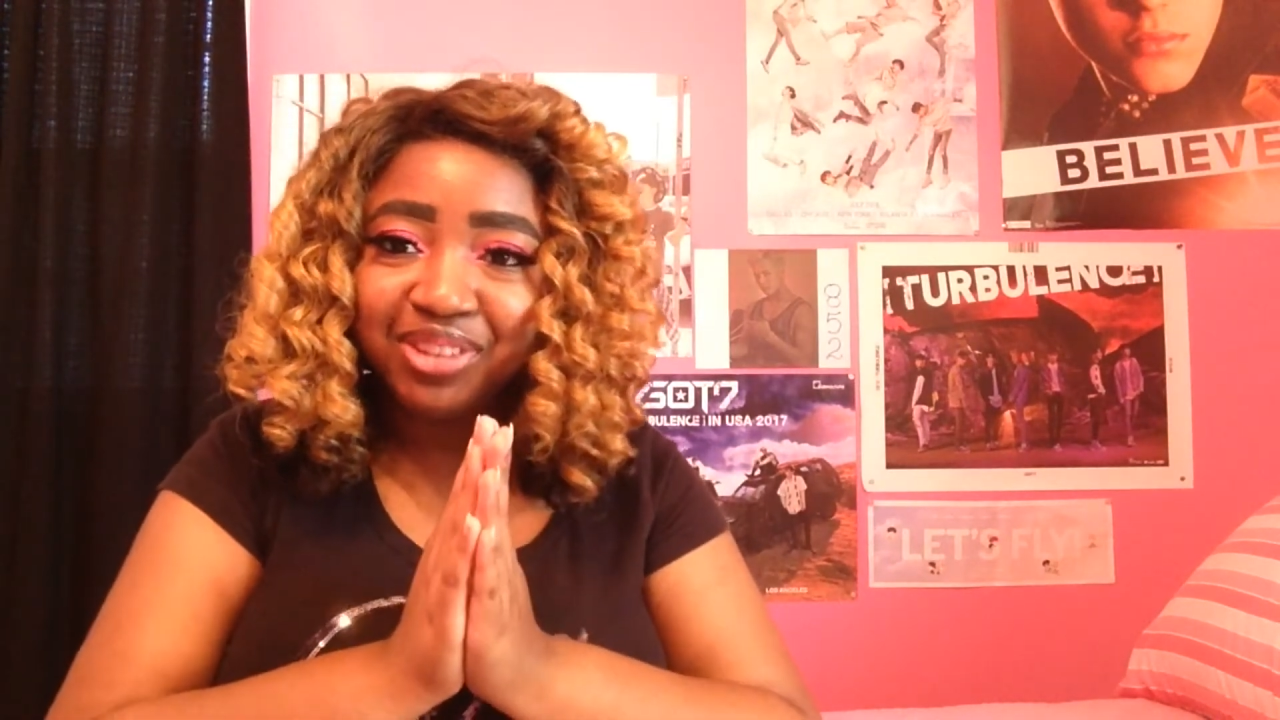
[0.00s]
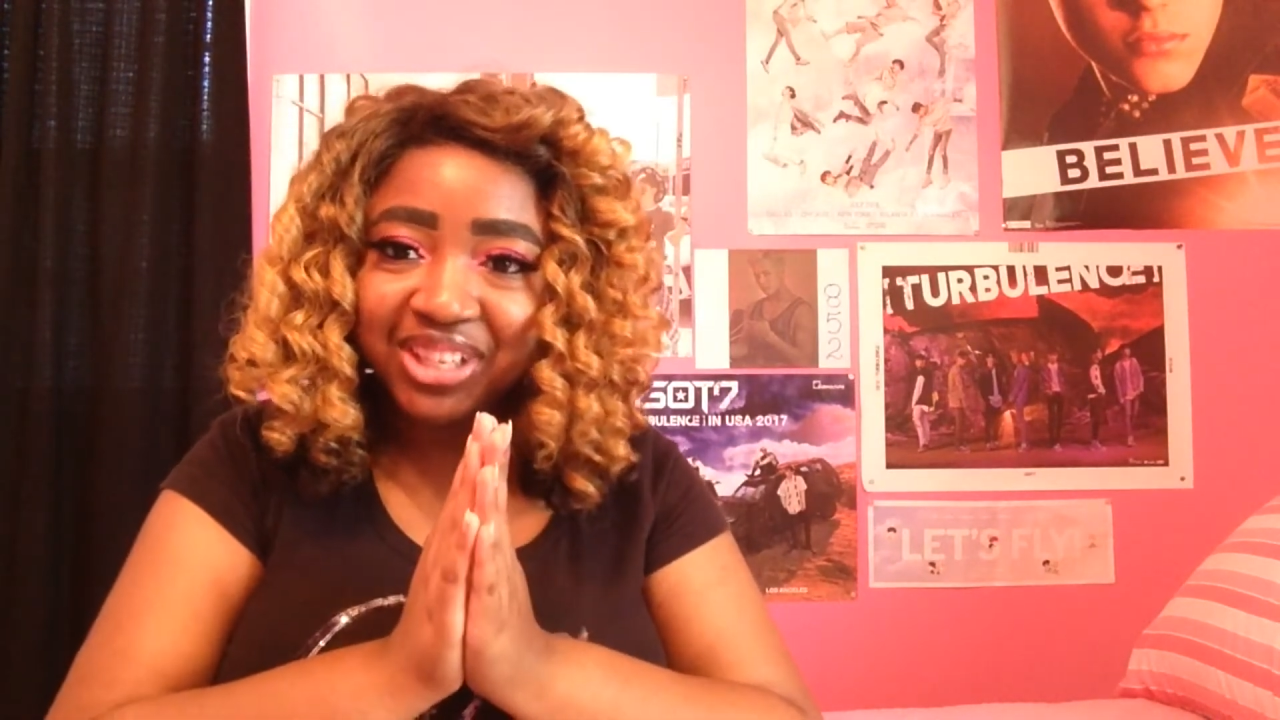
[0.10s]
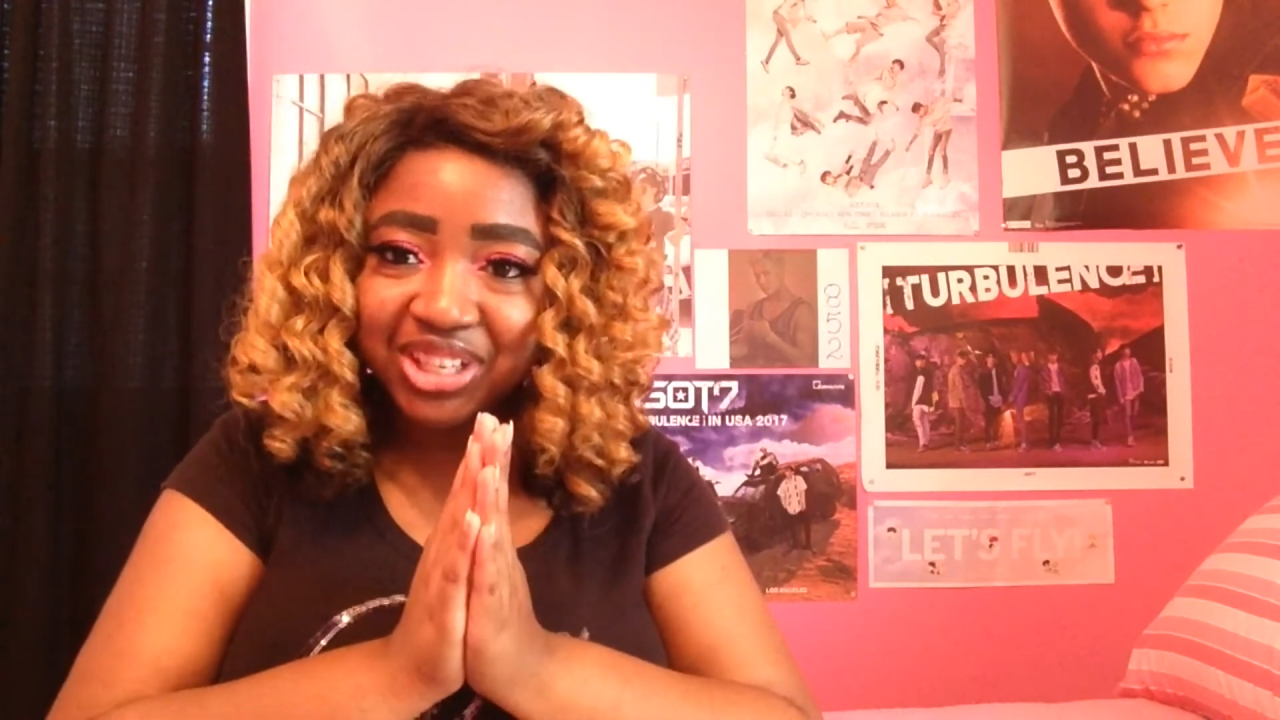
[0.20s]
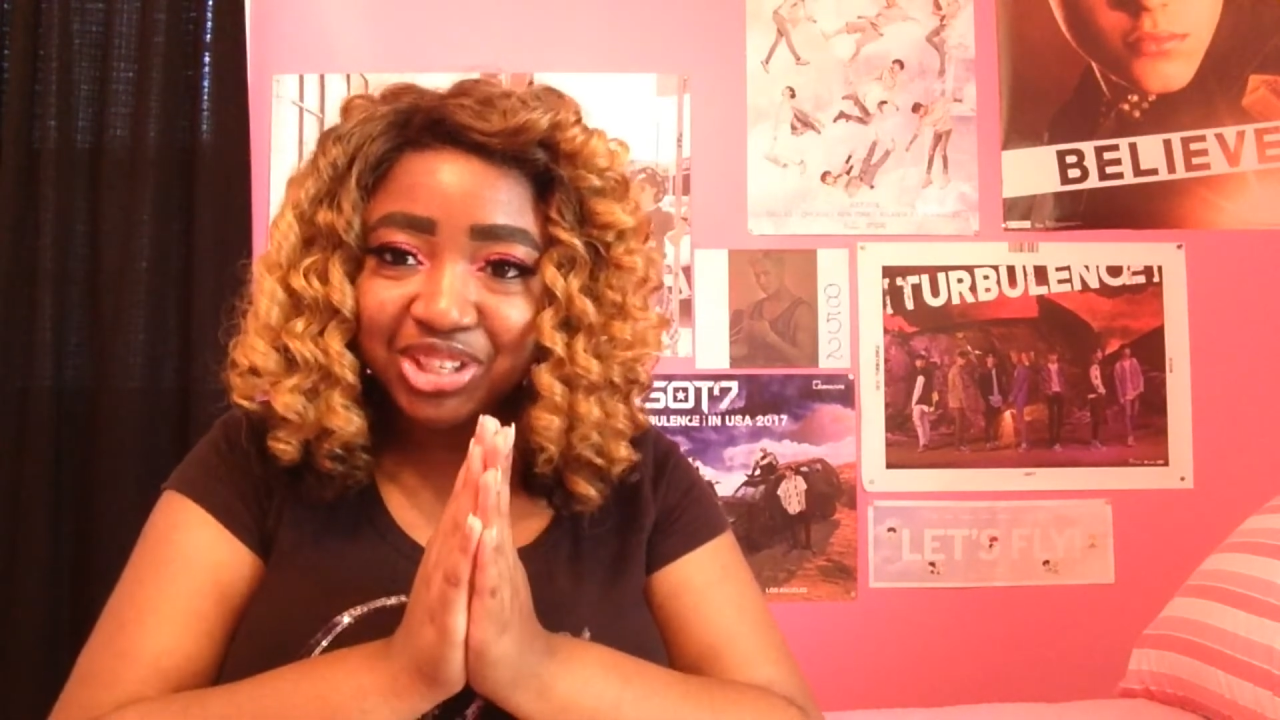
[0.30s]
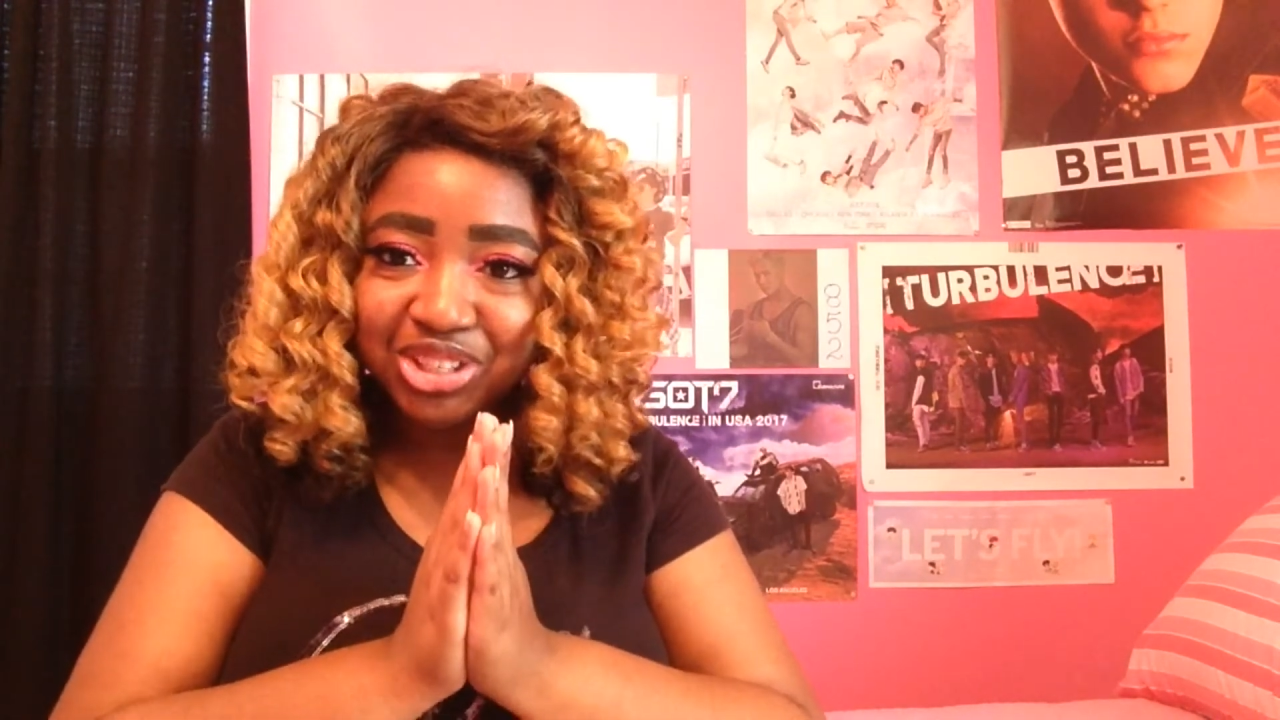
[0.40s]

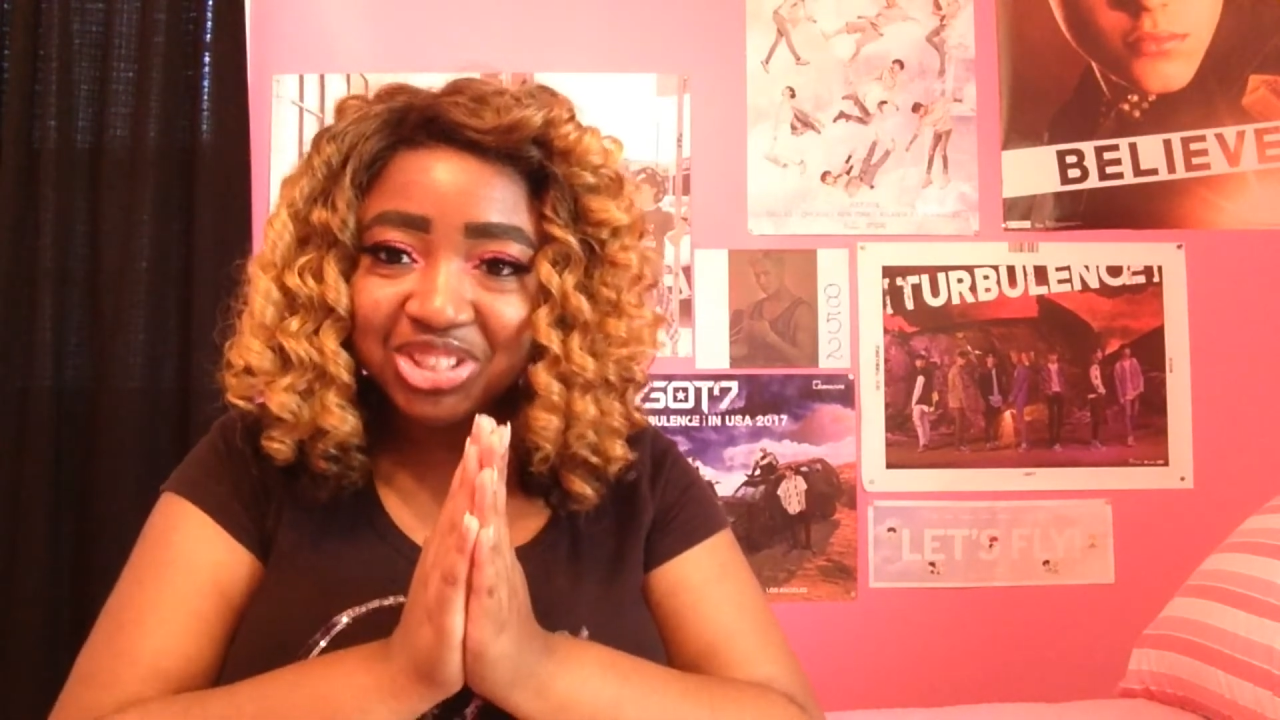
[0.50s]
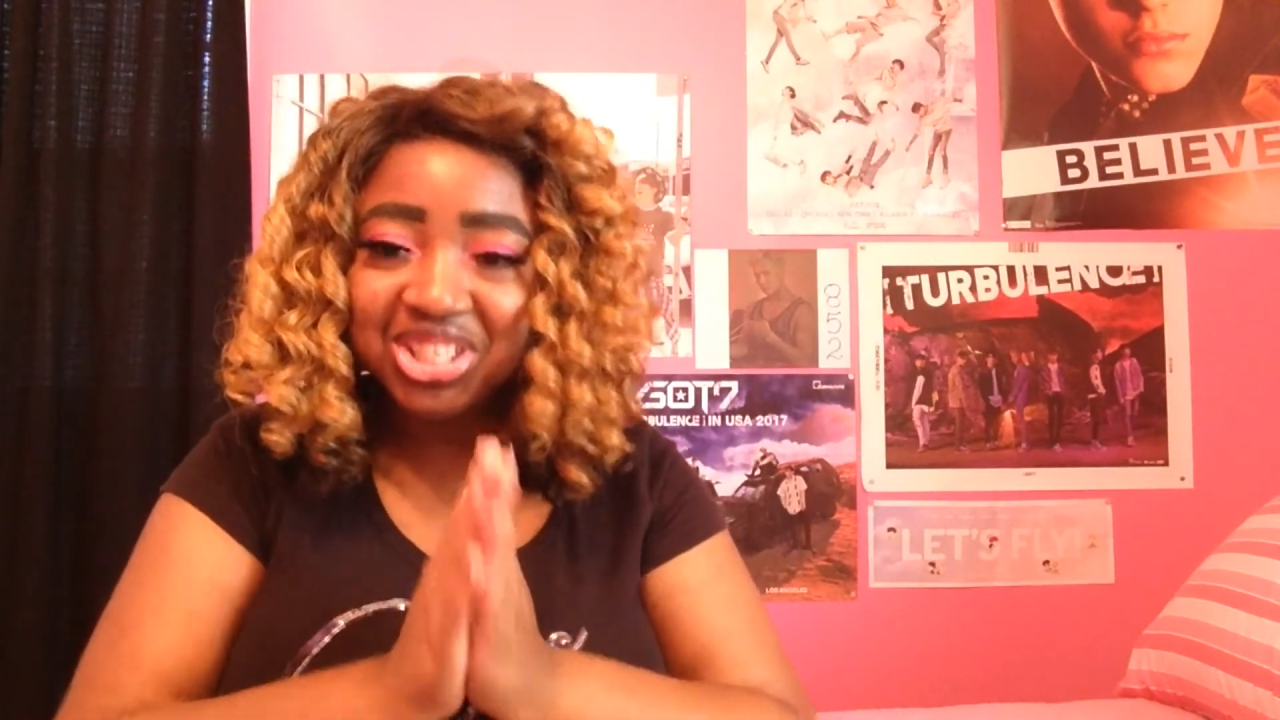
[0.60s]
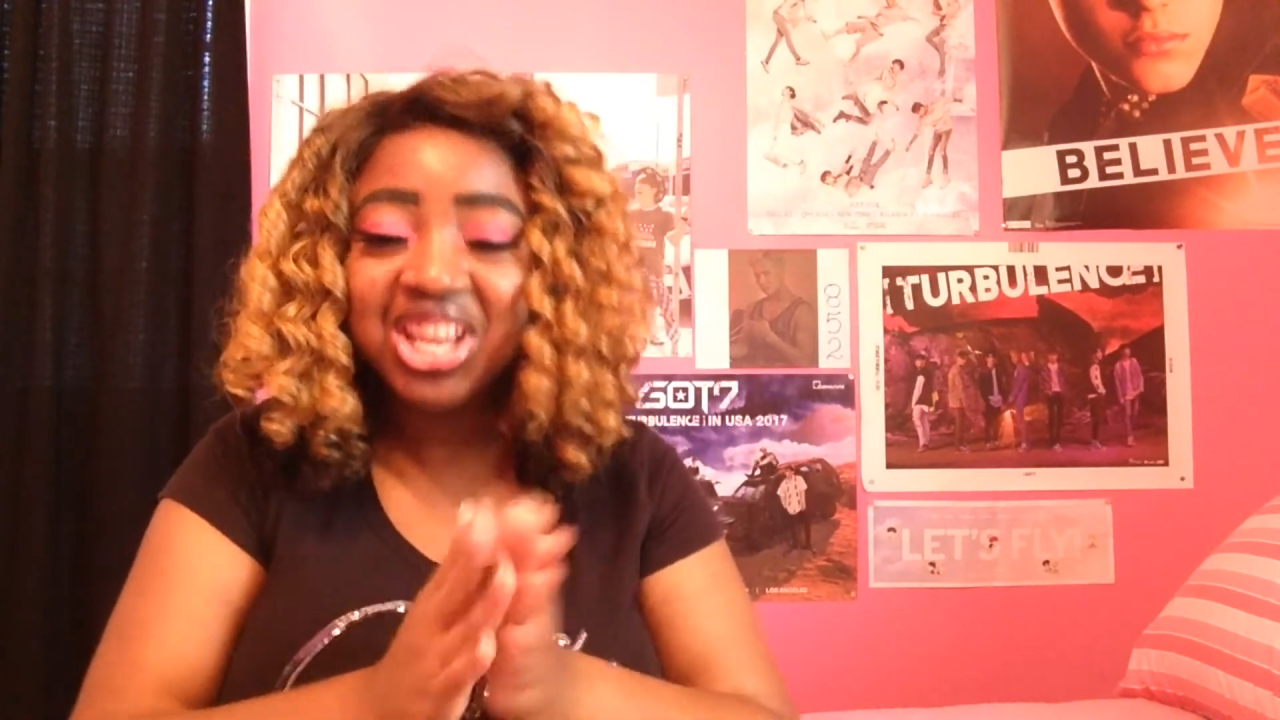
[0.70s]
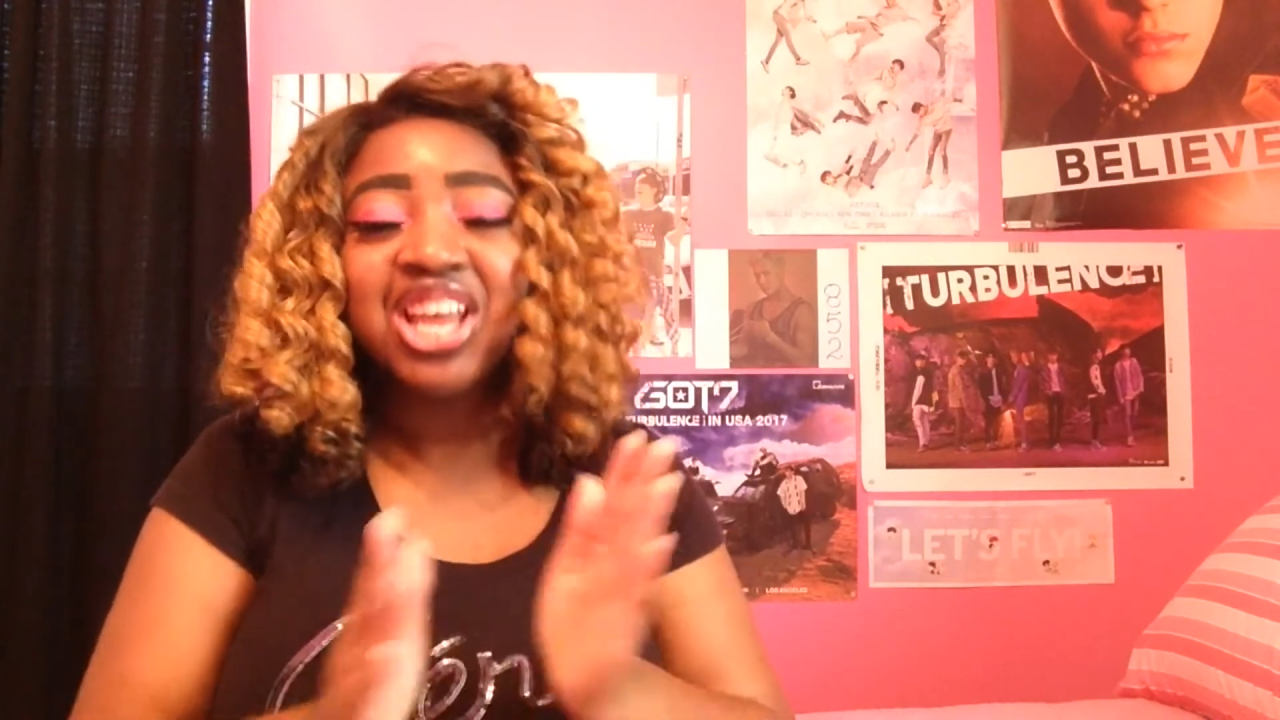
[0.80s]
Glitters.